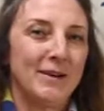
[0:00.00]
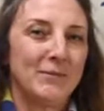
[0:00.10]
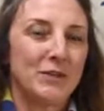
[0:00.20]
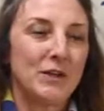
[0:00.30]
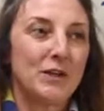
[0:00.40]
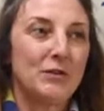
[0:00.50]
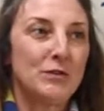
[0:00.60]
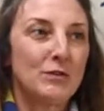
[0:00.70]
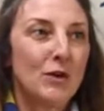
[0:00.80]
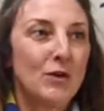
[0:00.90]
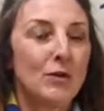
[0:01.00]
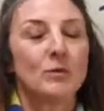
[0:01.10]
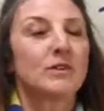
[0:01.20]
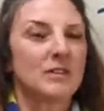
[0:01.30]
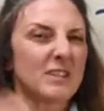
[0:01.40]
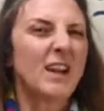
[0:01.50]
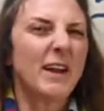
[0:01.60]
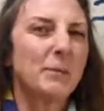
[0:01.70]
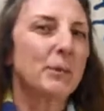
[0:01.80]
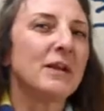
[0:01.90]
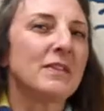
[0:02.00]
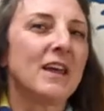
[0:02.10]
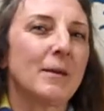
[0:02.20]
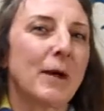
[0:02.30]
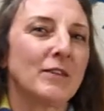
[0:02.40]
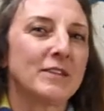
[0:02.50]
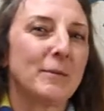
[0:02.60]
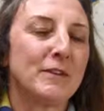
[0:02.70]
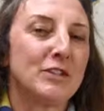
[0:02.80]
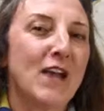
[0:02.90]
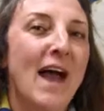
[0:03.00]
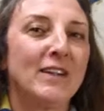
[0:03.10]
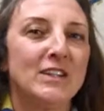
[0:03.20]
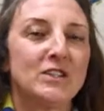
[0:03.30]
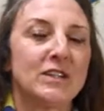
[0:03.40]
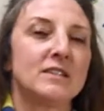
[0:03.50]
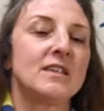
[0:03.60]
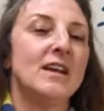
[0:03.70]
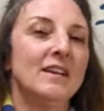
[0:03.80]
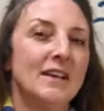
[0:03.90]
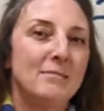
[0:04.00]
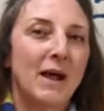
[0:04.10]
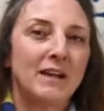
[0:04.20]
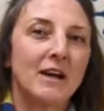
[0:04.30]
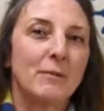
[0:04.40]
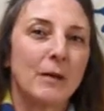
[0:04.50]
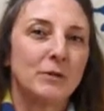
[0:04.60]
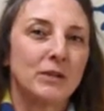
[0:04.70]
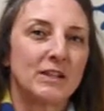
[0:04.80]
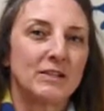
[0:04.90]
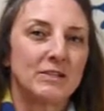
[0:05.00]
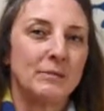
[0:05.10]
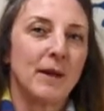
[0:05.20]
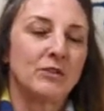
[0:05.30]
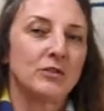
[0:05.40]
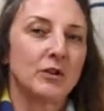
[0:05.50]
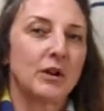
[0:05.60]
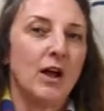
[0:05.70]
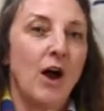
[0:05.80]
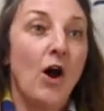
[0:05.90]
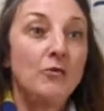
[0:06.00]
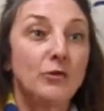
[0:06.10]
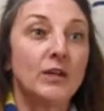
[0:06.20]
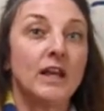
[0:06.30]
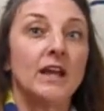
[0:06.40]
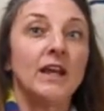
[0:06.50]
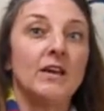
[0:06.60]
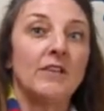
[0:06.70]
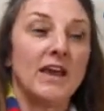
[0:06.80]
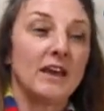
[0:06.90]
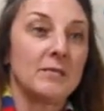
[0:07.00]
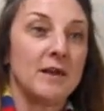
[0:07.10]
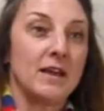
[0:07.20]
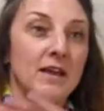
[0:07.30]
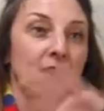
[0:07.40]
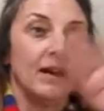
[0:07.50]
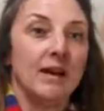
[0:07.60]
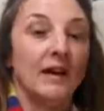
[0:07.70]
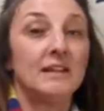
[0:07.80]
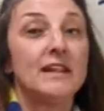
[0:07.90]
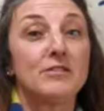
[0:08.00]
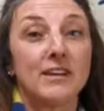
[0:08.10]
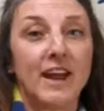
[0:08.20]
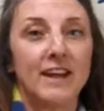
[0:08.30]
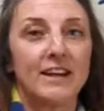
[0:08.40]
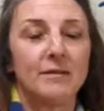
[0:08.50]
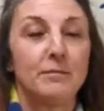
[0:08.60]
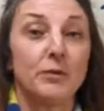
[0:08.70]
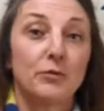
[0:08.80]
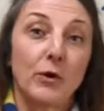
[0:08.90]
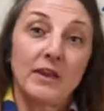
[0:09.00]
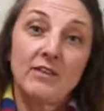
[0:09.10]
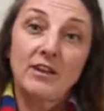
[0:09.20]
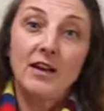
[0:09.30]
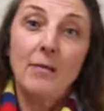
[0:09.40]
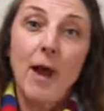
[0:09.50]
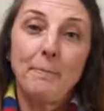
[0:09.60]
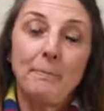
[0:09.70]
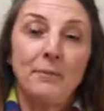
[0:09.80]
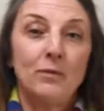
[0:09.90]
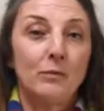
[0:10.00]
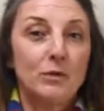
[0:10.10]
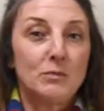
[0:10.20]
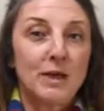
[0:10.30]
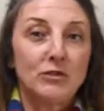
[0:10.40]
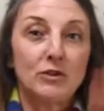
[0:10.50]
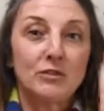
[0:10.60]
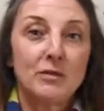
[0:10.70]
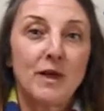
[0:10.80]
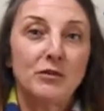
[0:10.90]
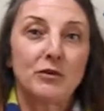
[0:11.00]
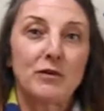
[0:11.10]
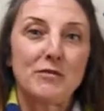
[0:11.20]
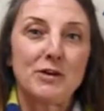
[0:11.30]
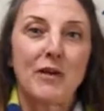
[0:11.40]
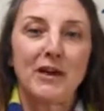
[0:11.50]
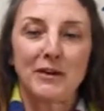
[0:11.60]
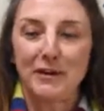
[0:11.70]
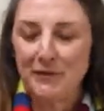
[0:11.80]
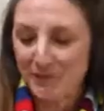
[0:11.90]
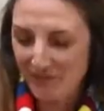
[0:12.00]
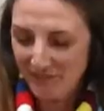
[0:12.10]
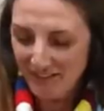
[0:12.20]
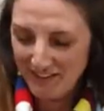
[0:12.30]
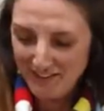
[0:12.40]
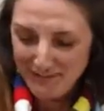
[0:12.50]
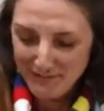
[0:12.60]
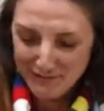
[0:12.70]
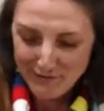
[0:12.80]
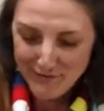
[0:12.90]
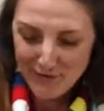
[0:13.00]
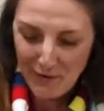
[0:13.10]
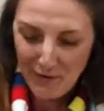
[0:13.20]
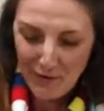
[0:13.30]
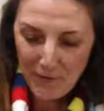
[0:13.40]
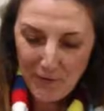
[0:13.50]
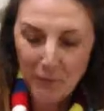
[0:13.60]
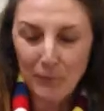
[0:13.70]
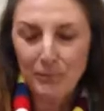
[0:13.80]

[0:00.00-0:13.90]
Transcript: so that you don't, to kind of pre-think about some of the challenges that might come up during this semester. Hopefully they can be alleviated before they even come up, which makes your semester even greater. So,